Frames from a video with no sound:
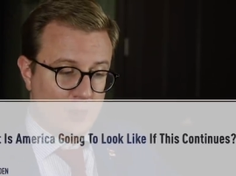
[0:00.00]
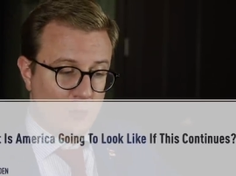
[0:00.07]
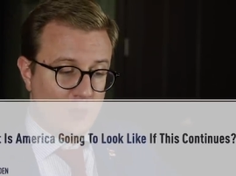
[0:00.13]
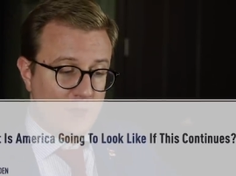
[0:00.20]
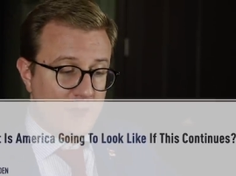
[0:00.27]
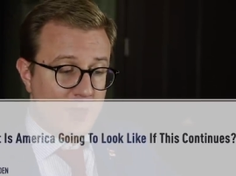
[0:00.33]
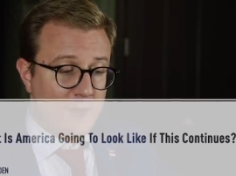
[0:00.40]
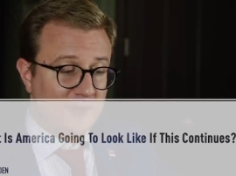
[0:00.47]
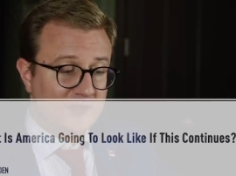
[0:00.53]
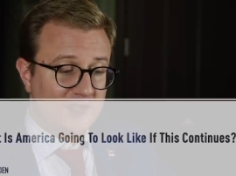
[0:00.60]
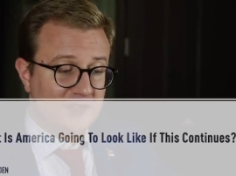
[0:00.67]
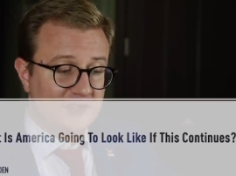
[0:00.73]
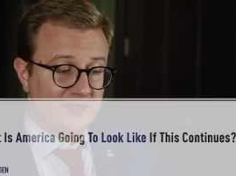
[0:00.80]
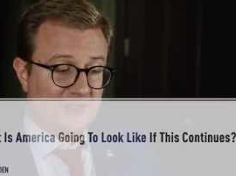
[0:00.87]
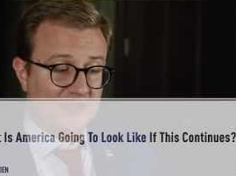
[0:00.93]
We may
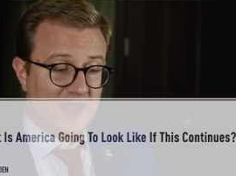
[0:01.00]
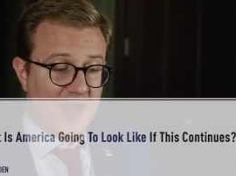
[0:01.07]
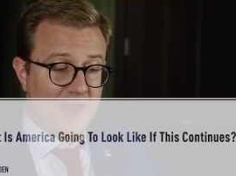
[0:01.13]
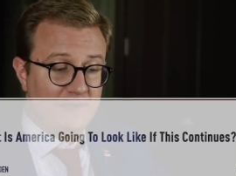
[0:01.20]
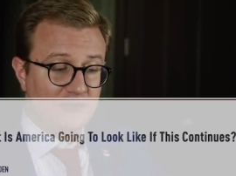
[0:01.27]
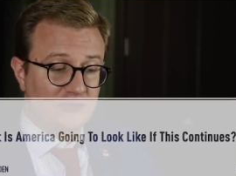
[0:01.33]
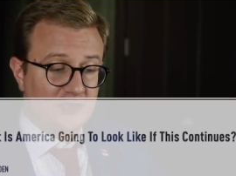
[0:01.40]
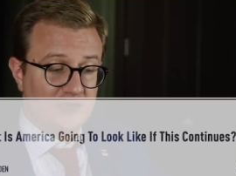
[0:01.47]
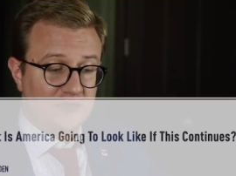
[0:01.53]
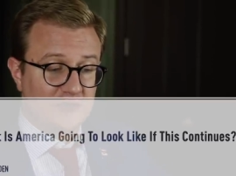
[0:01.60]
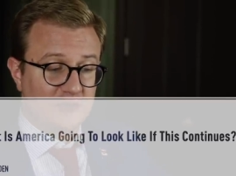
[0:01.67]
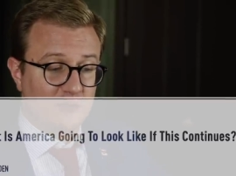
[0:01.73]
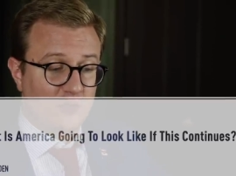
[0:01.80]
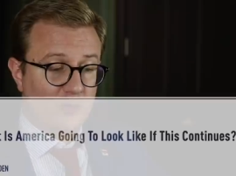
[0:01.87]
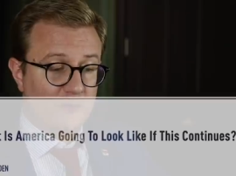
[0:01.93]
possess technology that
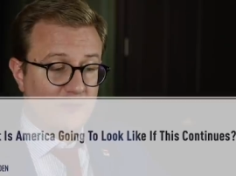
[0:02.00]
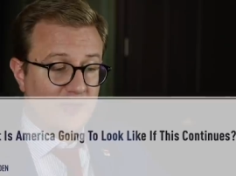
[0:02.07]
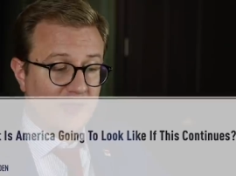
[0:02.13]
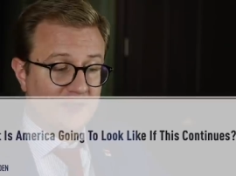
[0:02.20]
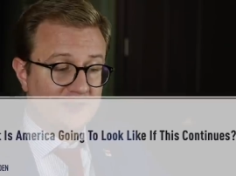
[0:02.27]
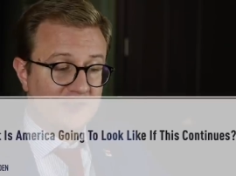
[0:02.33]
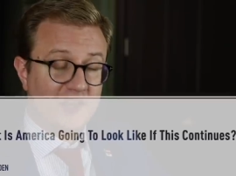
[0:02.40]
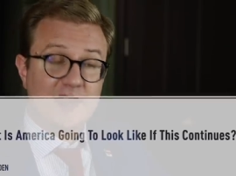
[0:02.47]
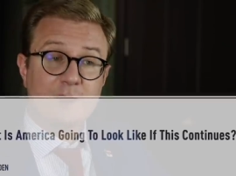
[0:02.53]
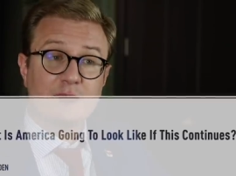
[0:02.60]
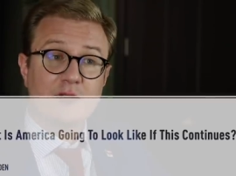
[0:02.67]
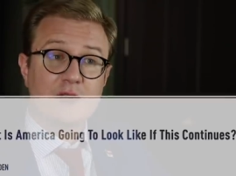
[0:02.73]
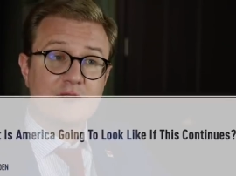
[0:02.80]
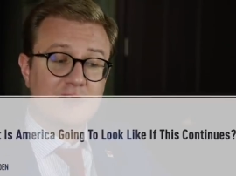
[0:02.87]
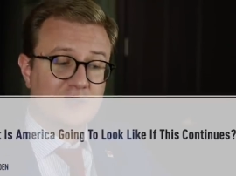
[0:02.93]
is more advanced than any
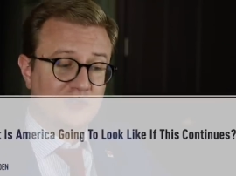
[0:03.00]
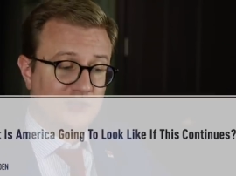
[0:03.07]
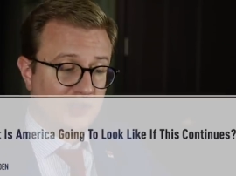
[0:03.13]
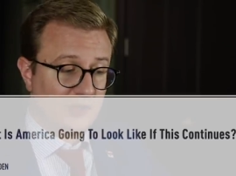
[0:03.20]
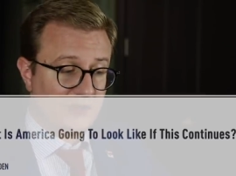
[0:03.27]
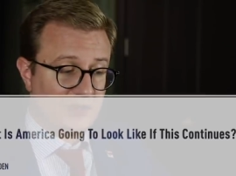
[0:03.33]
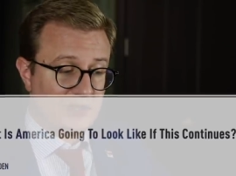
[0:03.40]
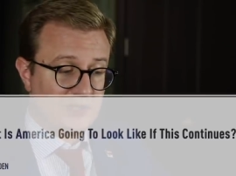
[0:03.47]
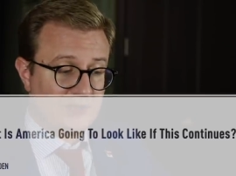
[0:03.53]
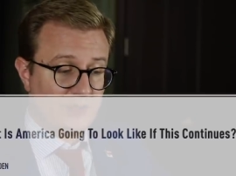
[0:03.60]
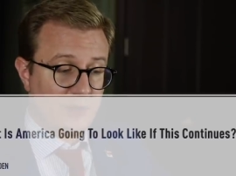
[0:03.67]
previous generation